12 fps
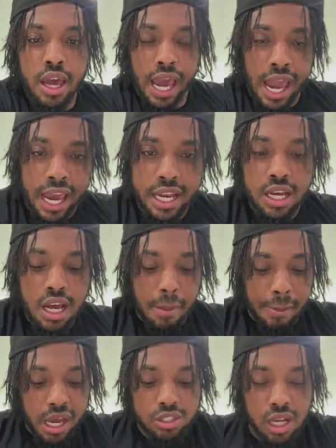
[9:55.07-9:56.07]
And
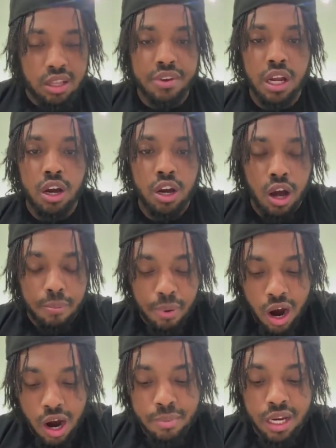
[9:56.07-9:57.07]
being as I live in an
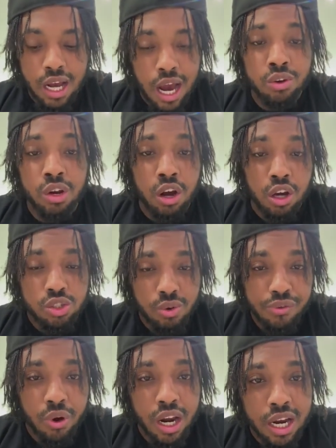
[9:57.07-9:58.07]
apartment, a condo that costs twenty
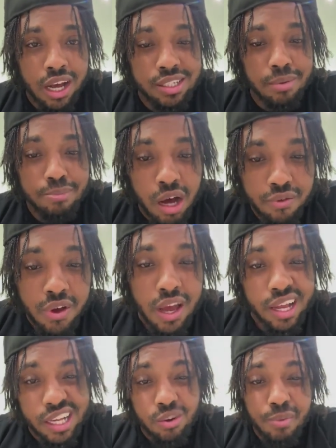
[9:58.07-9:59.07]
four hundred dollars a month,
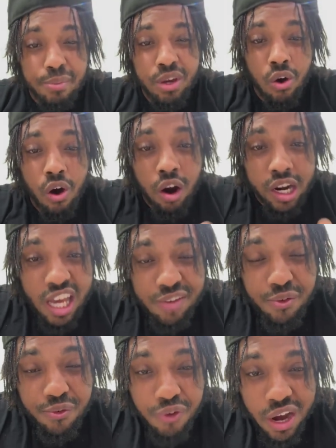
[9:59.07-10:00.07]
that's gonna make me go hard
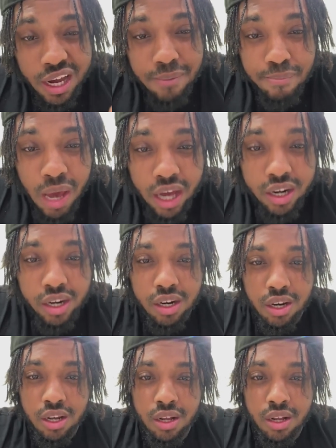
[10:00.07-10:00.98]
even fucking better.